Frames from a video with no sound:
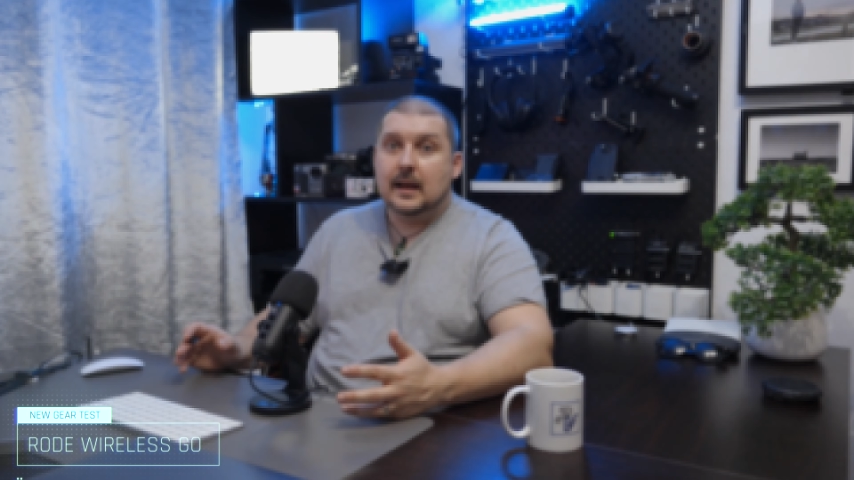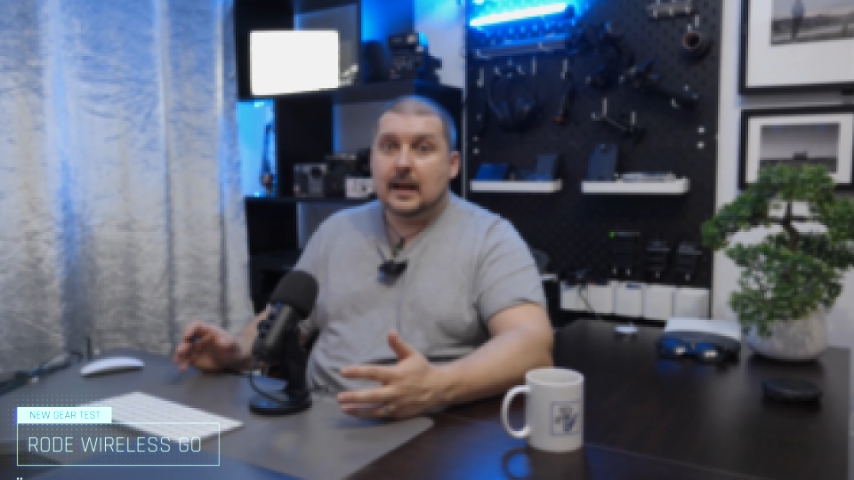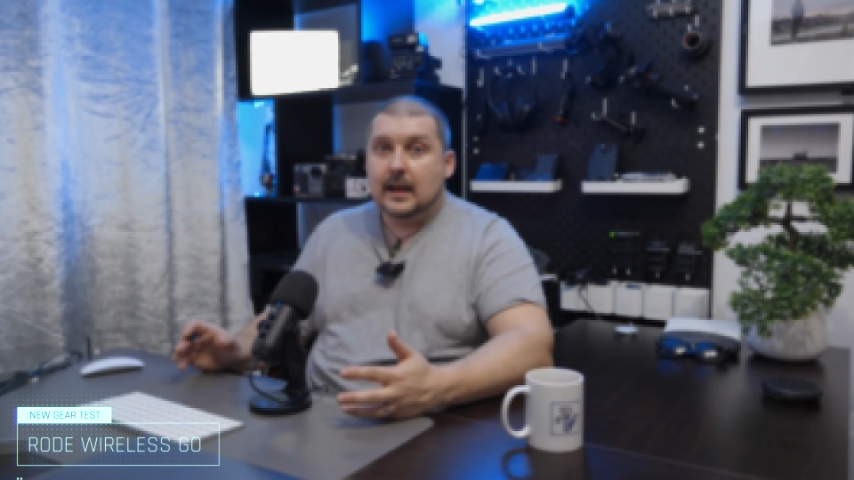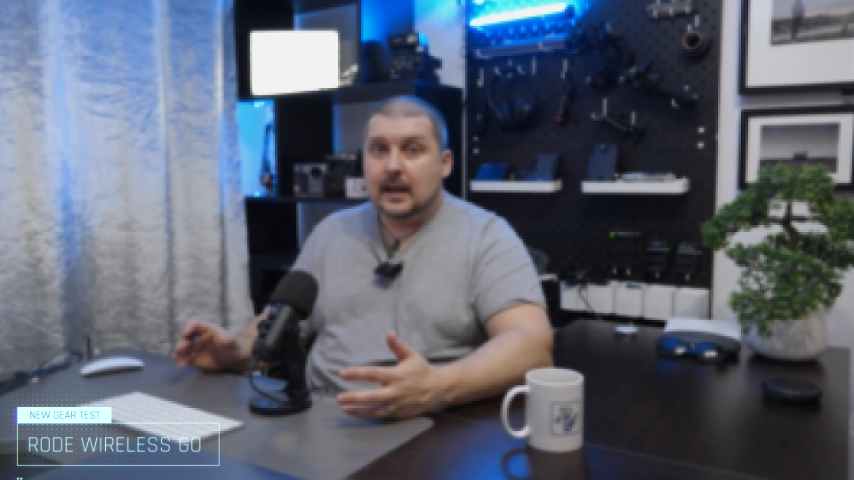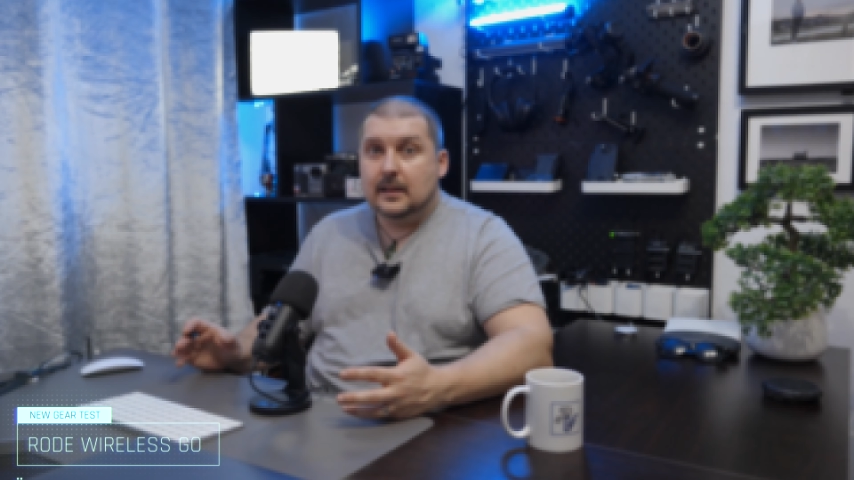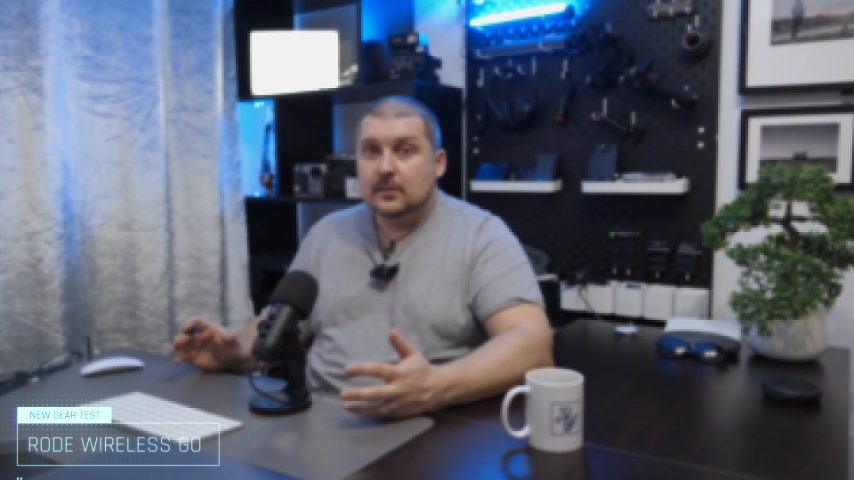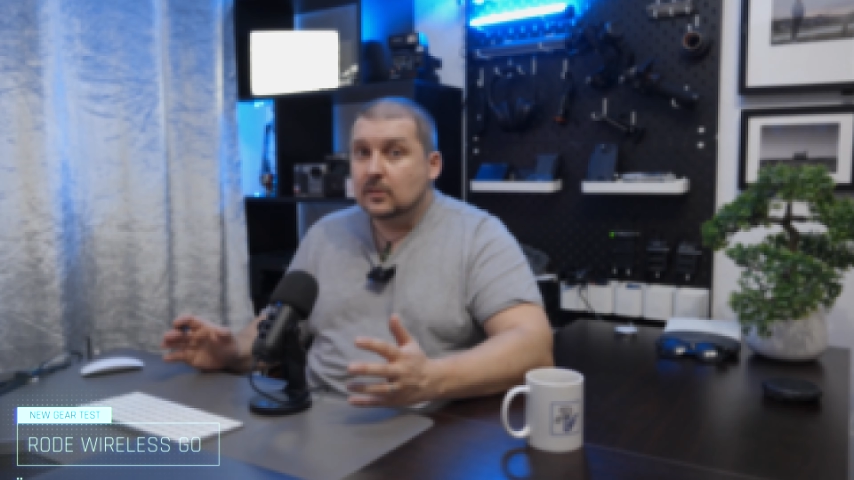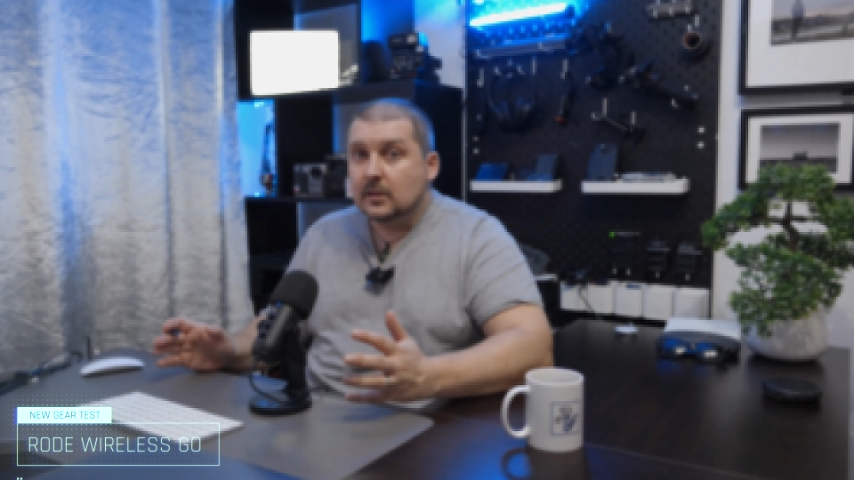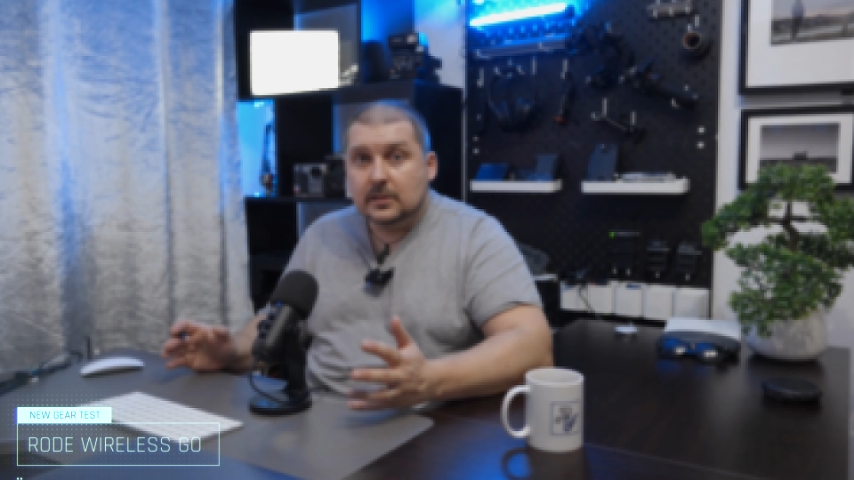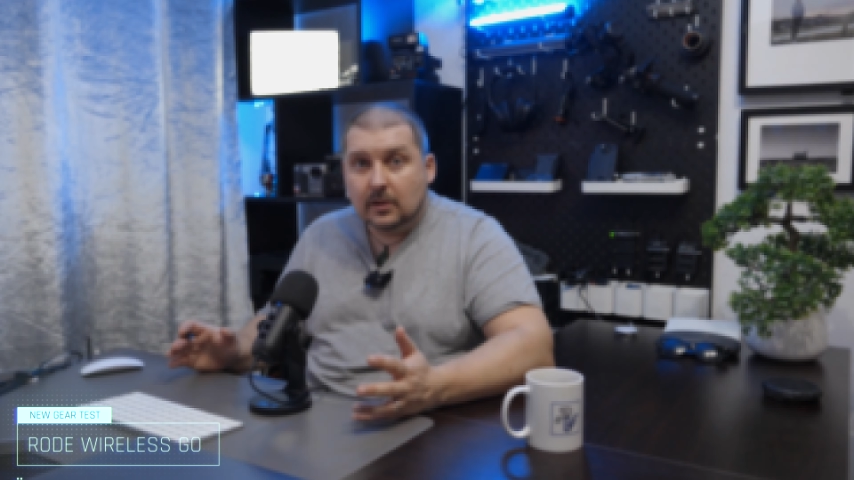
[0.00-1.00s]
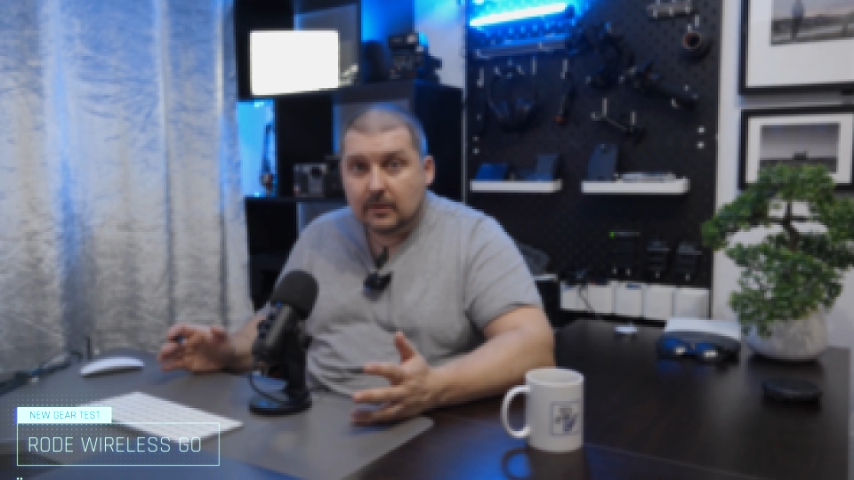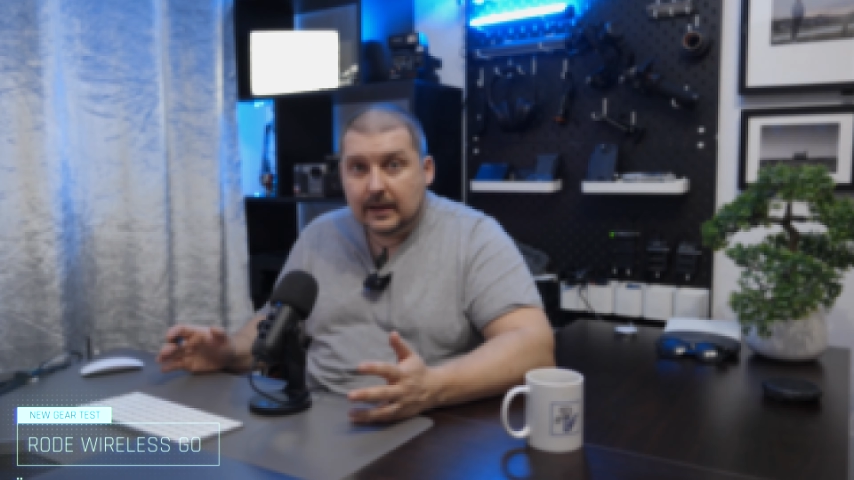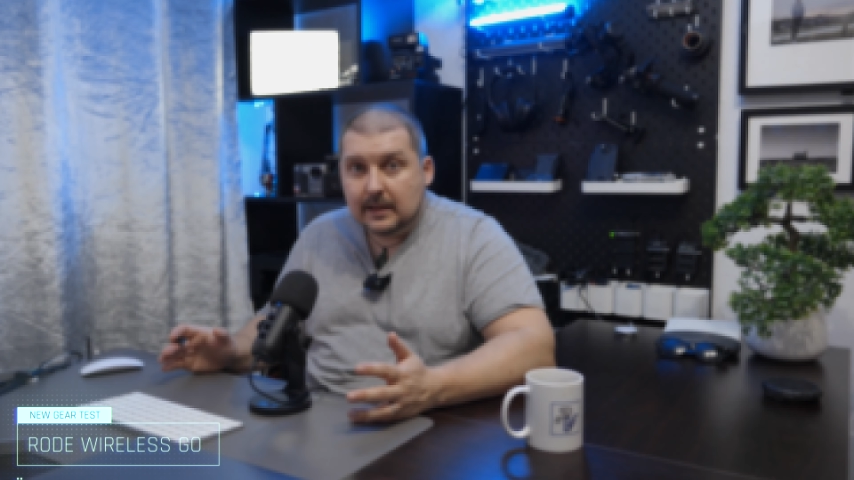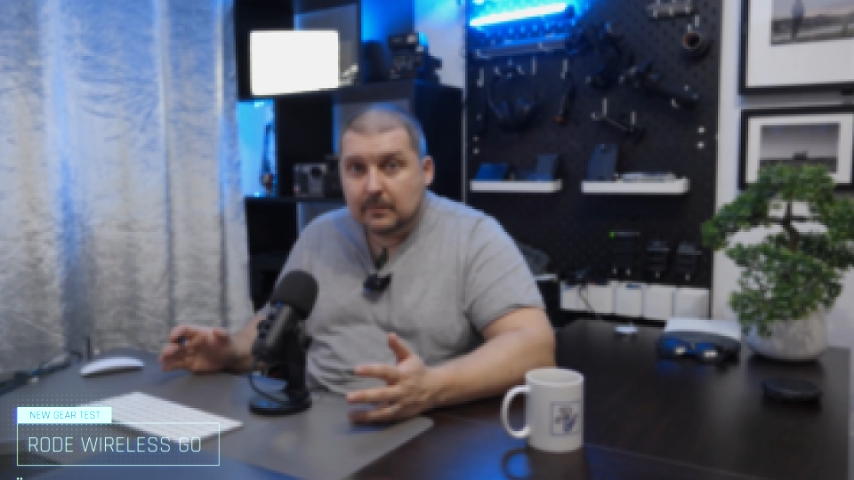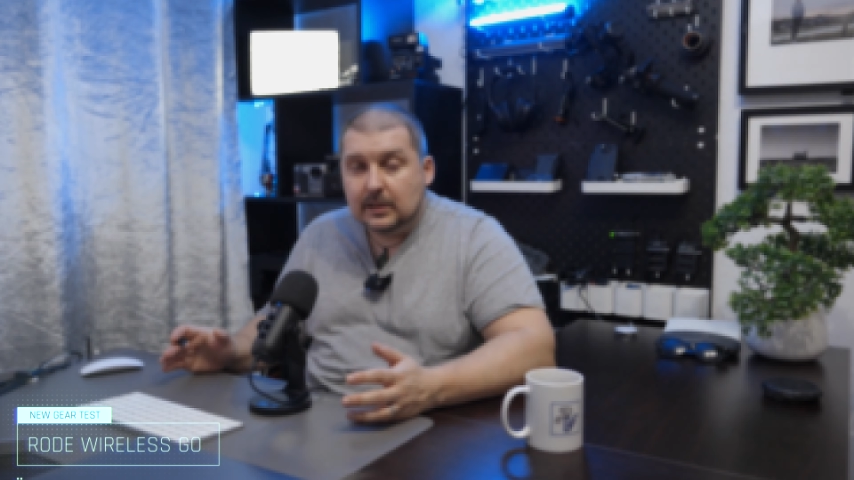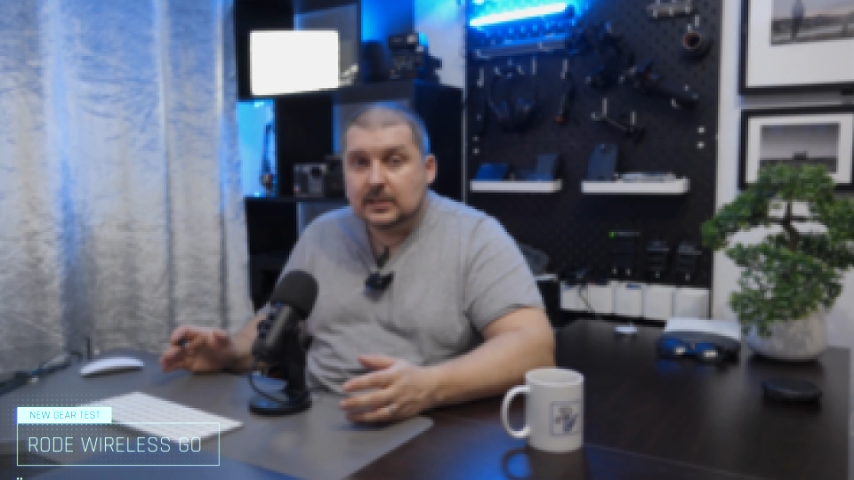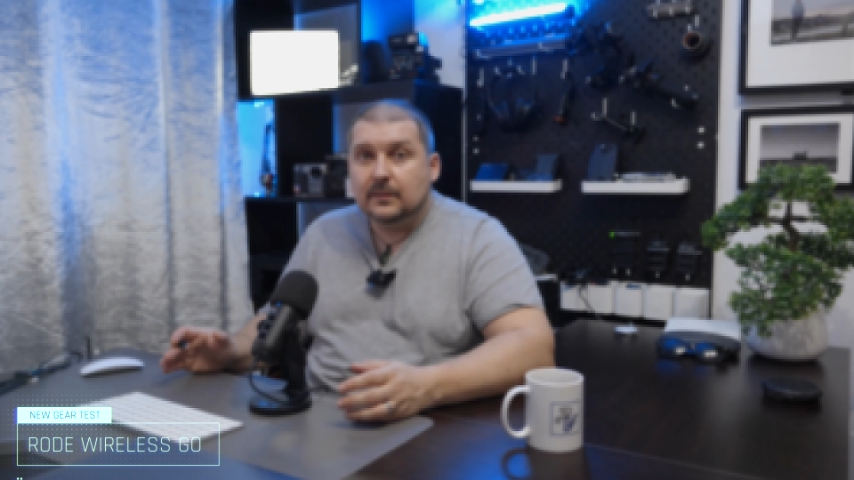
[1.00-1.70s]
a not so great image,